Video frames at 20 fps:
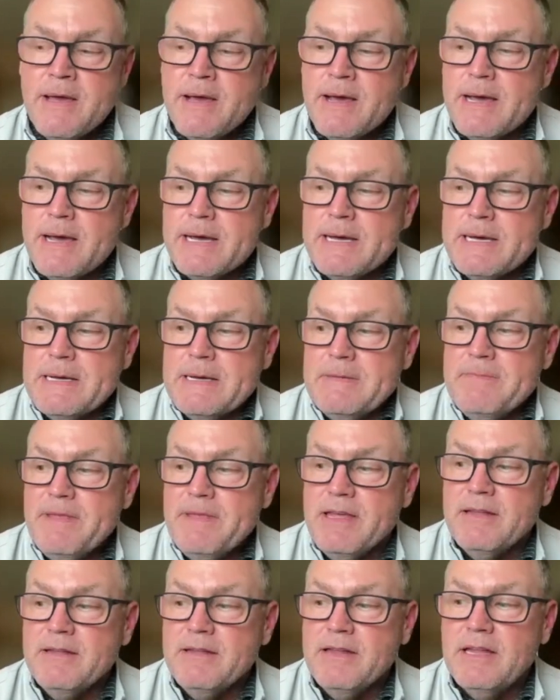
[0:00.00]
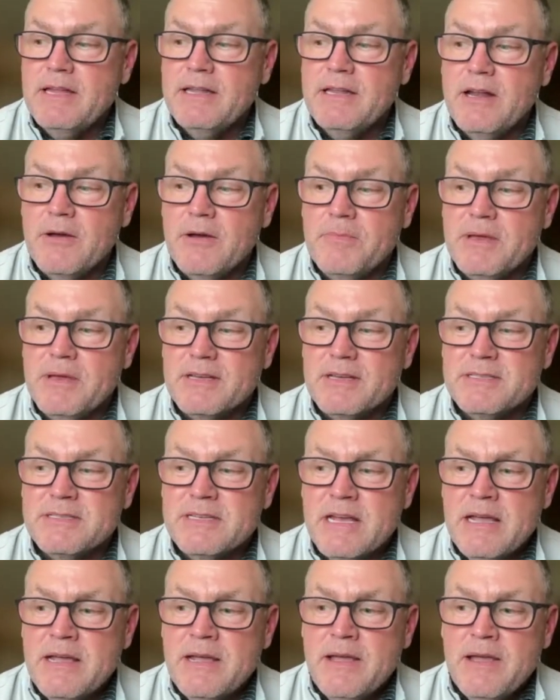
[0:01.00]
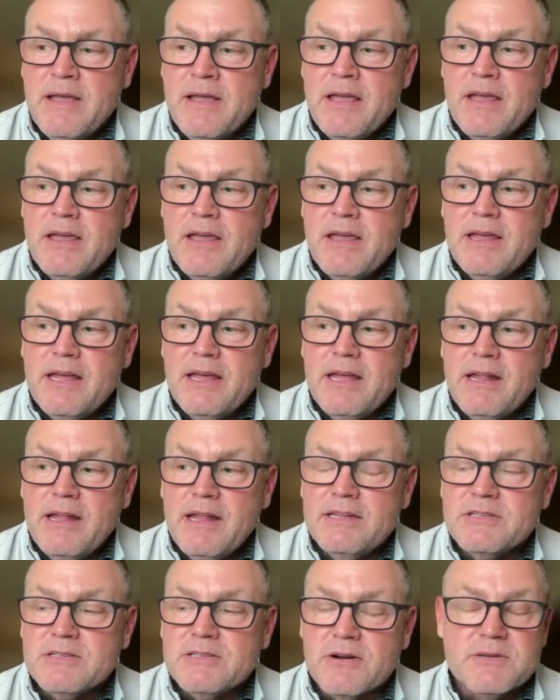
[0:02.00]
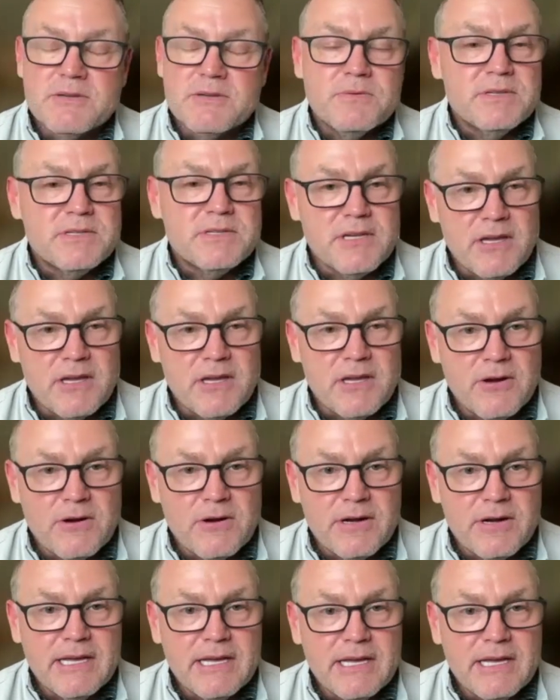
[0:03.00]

And you know, because it starts with security.